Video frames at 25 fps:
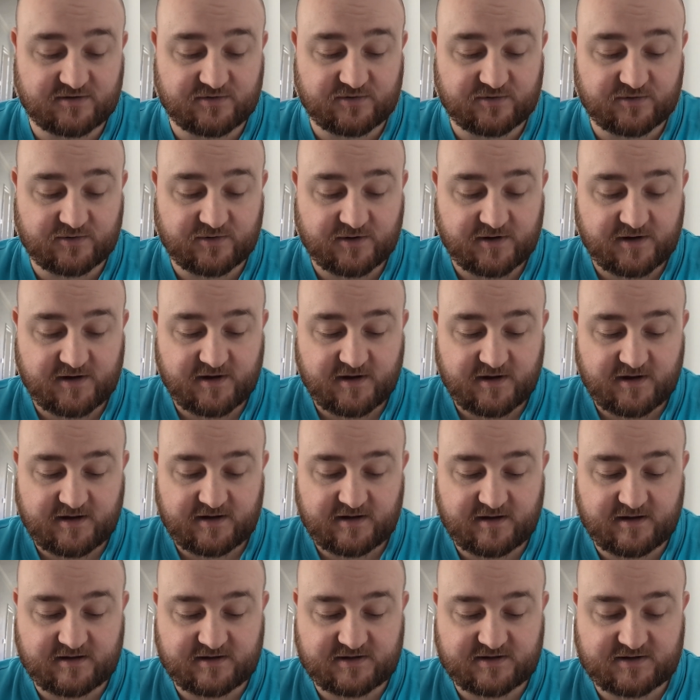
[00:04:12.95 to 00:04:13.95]
although
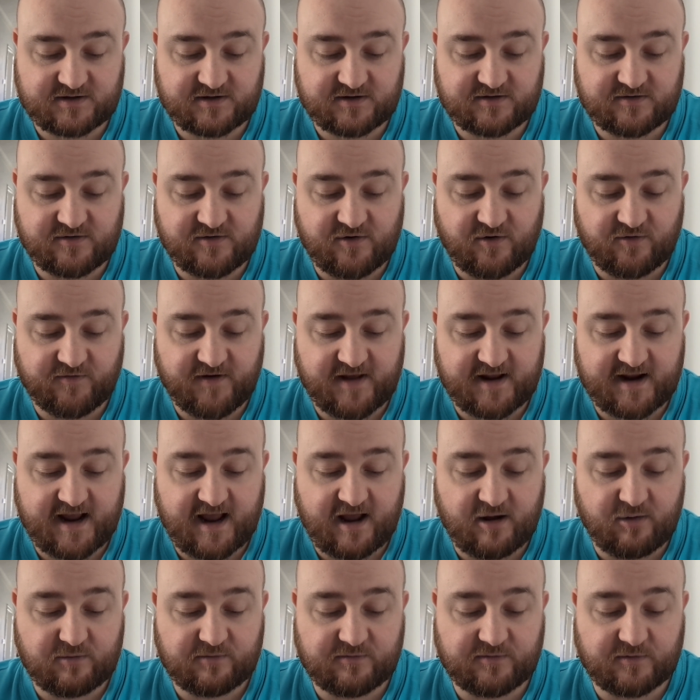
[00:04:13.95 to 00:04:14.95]
it's not very
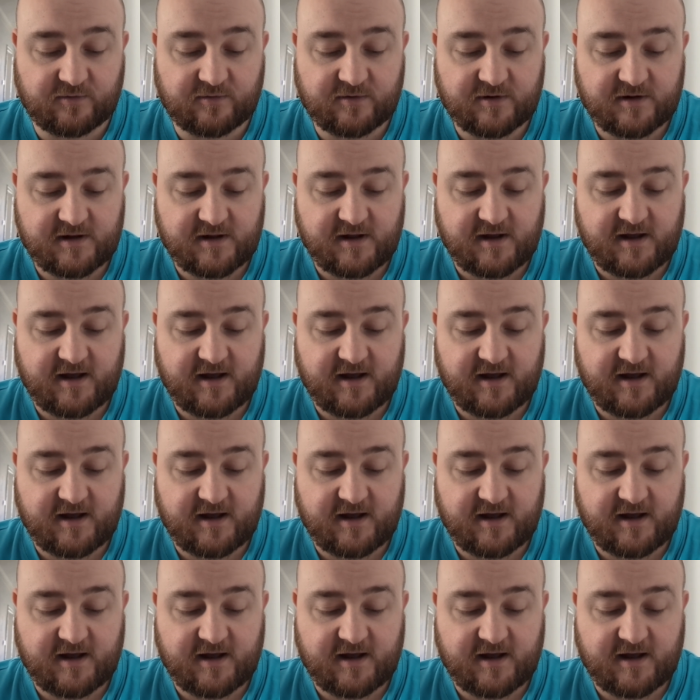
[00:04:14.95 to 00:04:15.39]
helpful.